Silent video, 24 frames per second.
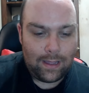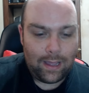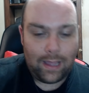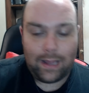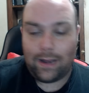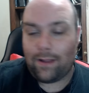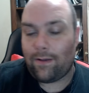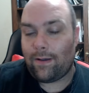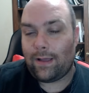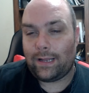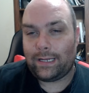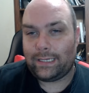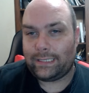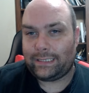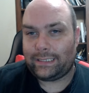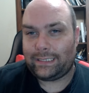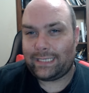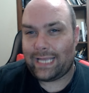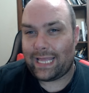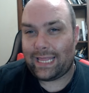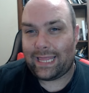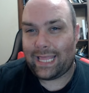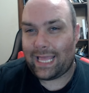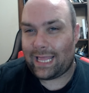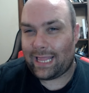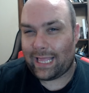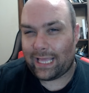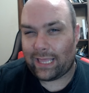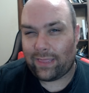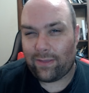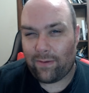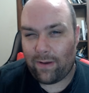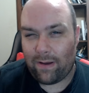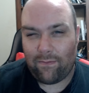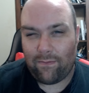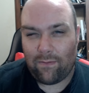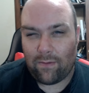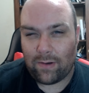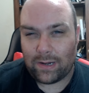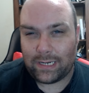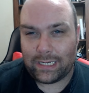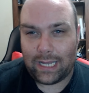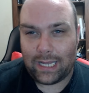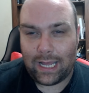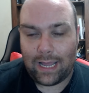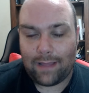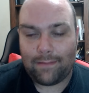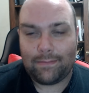I know I just said that like 3 or 4
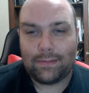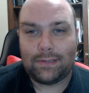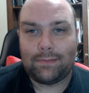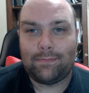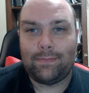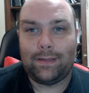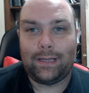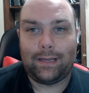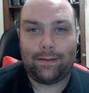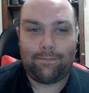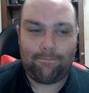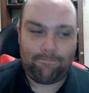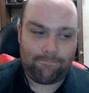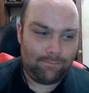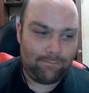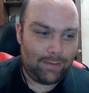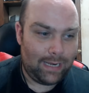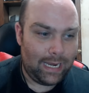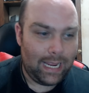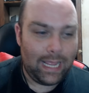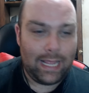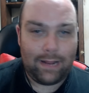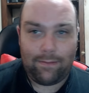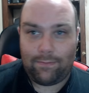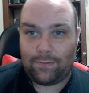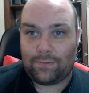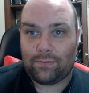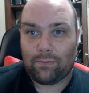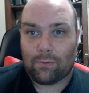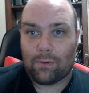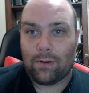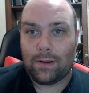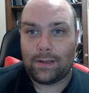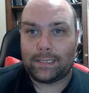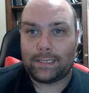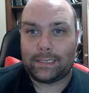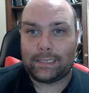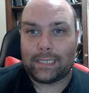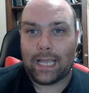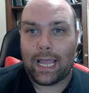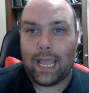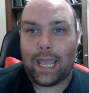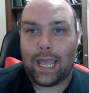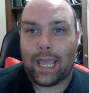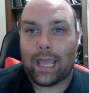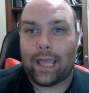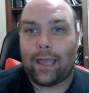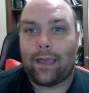times, but it's worth
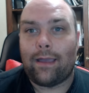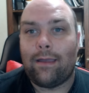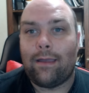saying.